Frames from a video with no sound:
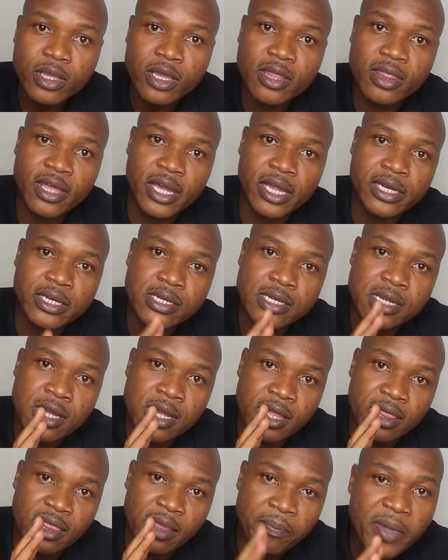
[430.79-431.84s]
that
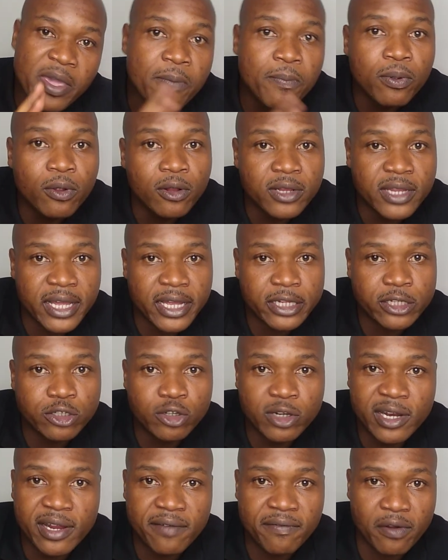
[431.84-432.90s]
the people that
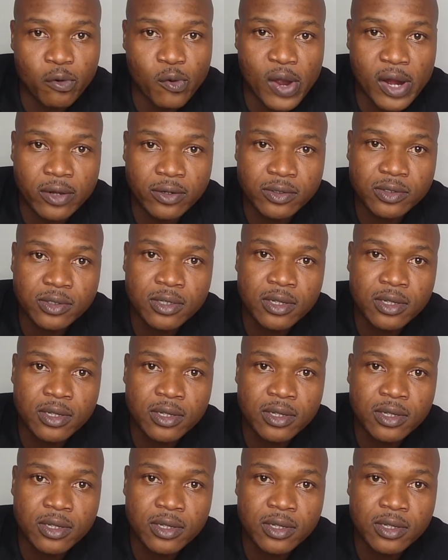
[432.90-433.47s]
you live around,